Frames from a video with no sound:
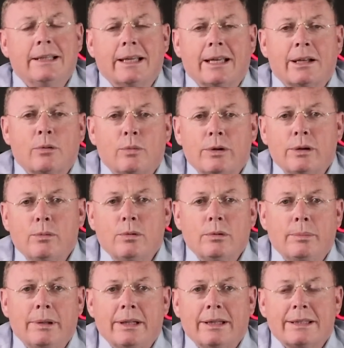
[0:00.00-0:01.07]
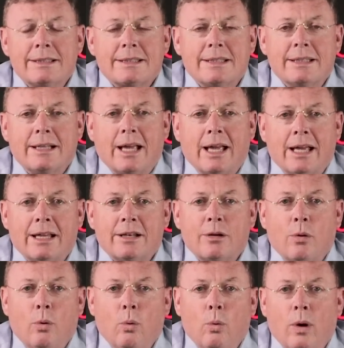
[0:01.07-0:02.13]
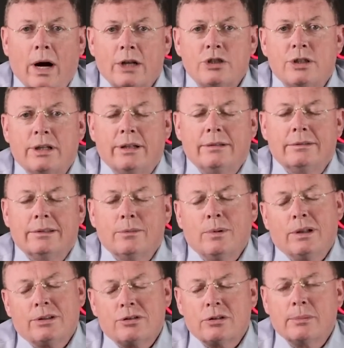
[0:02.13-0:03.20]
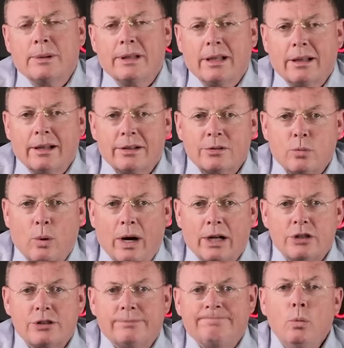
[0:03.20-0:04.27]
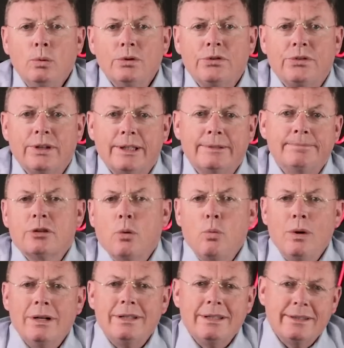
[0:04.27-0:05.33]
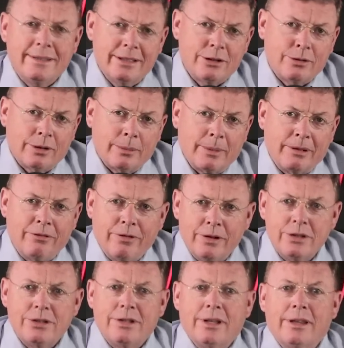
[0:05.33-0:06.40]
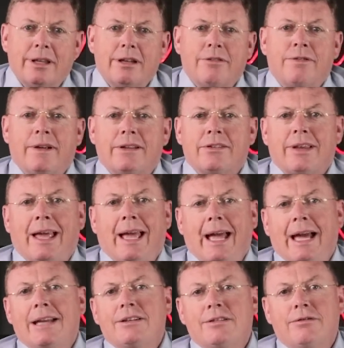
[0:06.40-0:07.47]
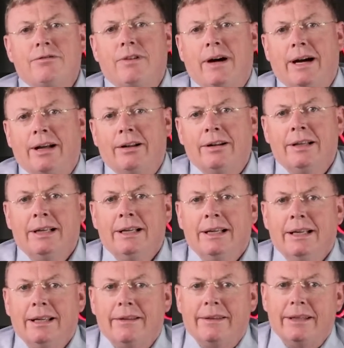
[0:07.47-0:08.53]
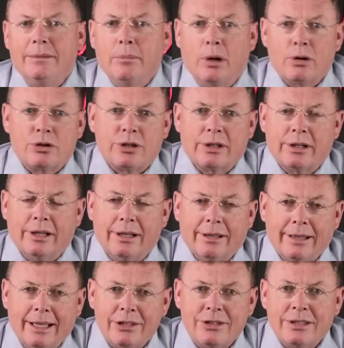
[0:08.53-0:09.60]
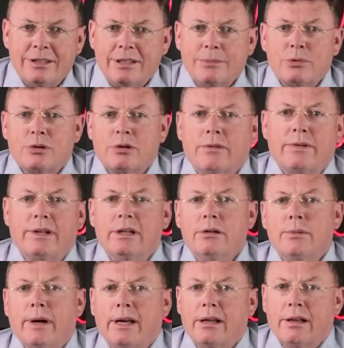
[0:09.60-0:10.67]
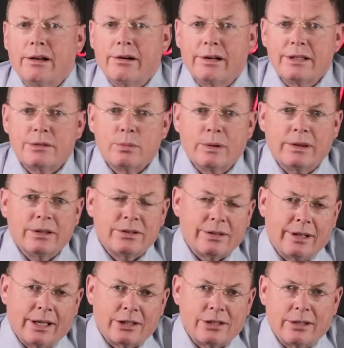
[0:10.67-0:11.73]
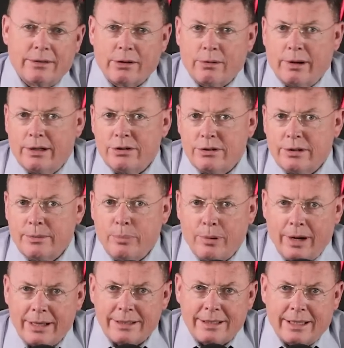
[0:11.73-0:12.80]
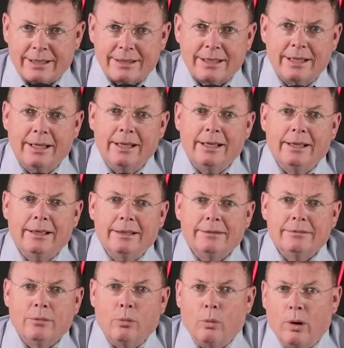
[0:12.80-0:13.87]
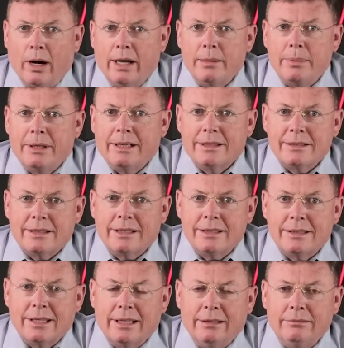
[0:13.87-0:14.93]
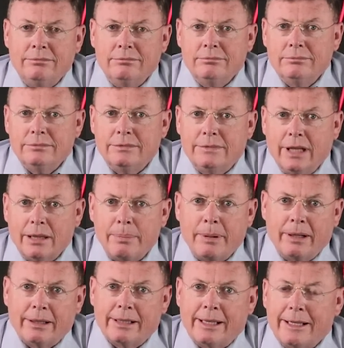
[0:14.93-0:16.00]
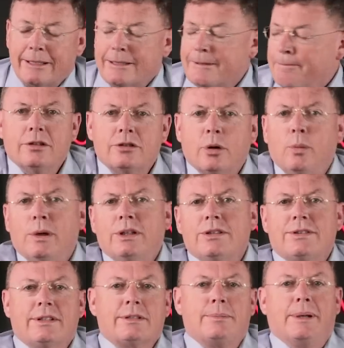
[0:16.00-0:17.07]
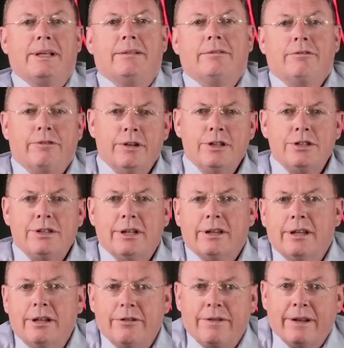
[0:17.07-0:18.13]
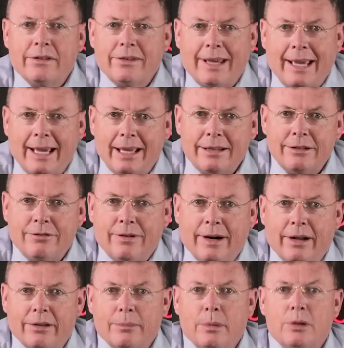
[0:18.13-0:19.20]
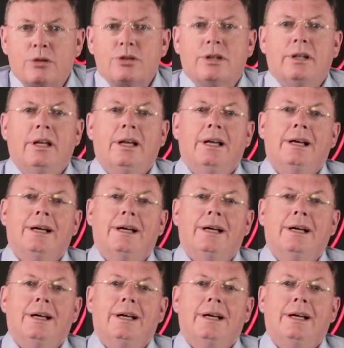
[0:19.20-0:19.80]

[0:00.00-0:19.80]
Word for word: and we will be listening and watching, well, assuming they let us watch. We'll see. So what does this really mean? First, the defense had to file the motion alleging some of irregularities with the selection of the grand jury process. Why? Because it is a death penalty case. So what does this mean? First, the defense had to file the motion